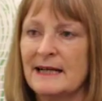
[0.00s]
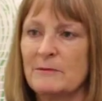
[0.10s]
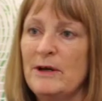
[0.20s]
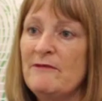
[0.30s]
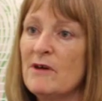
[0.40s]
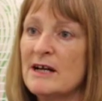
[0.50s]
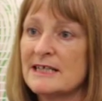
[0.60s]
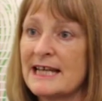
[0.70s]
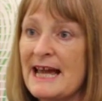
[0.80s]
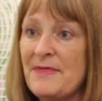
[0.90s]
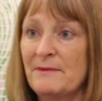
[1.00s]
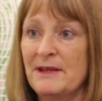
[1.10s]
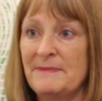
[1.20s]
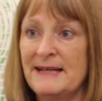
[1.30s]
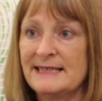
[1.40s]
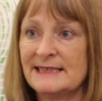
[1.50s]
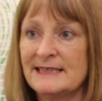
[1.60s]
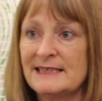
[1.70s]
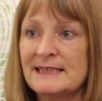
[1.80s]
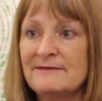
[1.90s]
we've worked together with
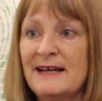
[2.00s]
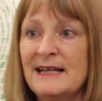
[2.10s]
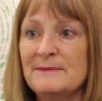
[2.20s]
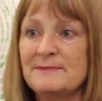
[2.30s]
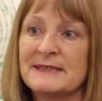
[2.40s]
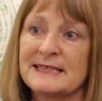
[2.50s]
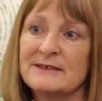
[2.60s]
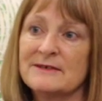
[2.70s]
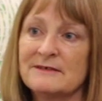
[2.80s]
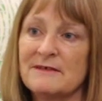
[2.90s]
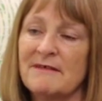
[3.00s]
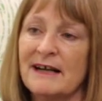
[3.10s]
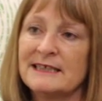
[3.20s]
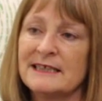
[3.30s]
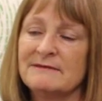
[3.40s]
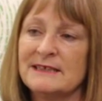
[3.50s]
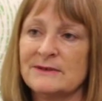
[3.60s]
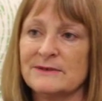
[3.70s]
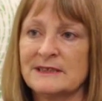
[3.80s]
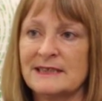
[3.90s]
Pearson to develop skills for writing
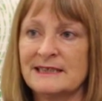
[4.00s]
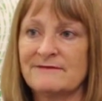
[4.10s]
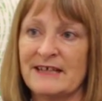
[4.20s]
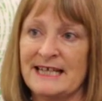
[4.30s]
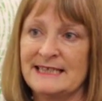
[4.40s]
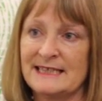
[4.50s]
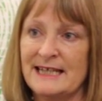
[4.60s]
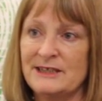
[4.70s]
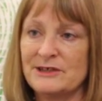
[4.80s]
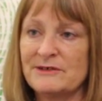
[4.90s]
resources for Key Stage